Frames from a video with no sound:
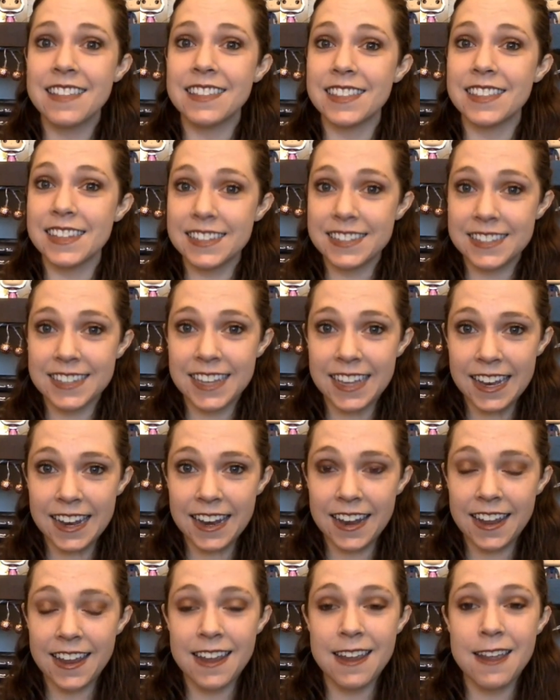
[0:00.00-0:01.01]

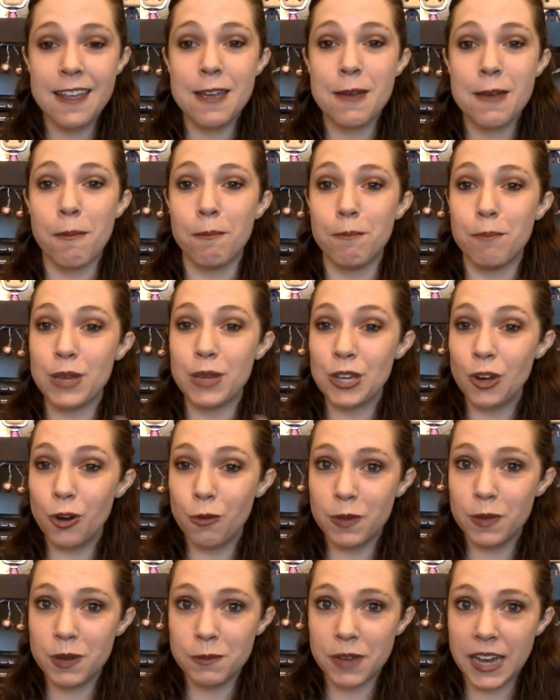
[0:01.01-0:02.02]
Listen, be
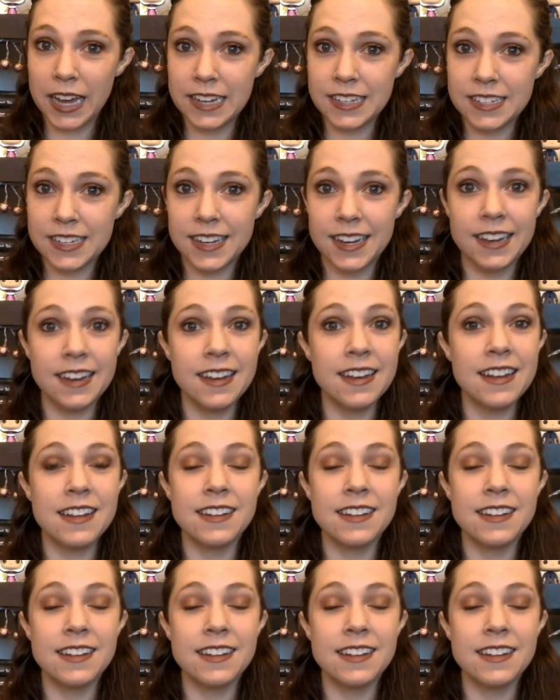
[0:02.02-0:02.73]
open minded,